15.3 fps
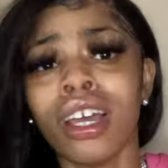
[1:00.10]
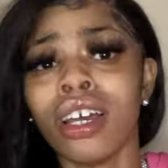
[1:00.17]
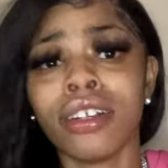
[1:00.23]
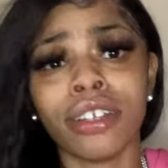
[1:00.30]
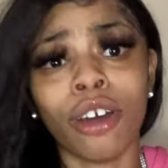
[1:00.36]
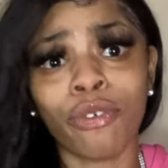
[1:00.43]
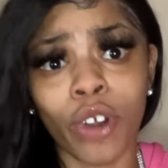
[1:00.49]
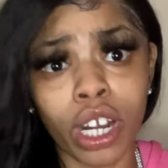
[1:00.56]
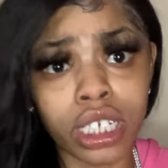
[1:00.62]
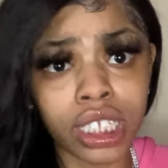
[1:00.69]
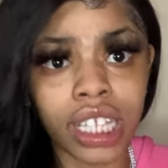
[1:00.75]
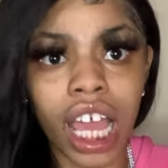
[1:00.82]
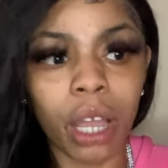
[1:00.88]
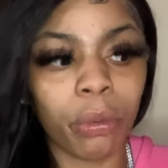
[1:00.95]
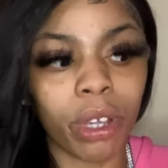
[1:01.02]
the first
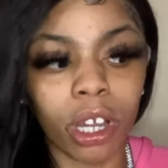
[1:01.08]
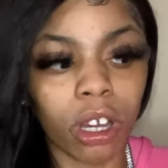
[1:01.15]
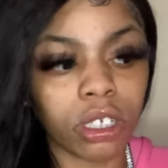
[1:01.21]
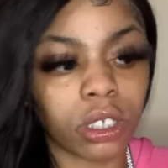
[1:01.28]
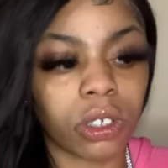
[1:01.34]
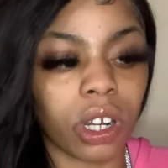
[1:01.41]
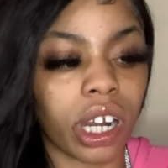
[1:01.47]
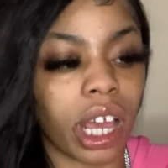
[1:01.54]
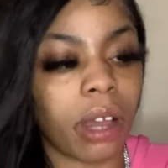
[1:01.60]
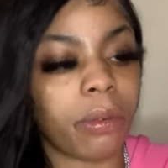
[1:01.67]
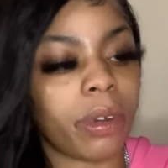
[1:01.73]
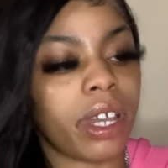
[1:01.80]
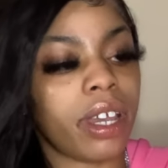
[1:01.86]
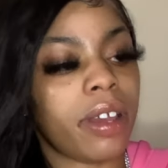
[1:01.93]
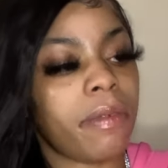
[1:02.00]
thing we're going to start out
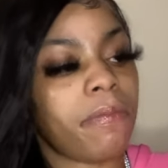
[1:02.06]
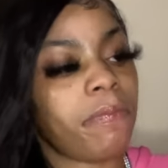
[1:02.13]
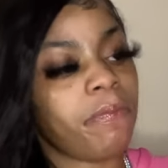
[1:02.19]
with,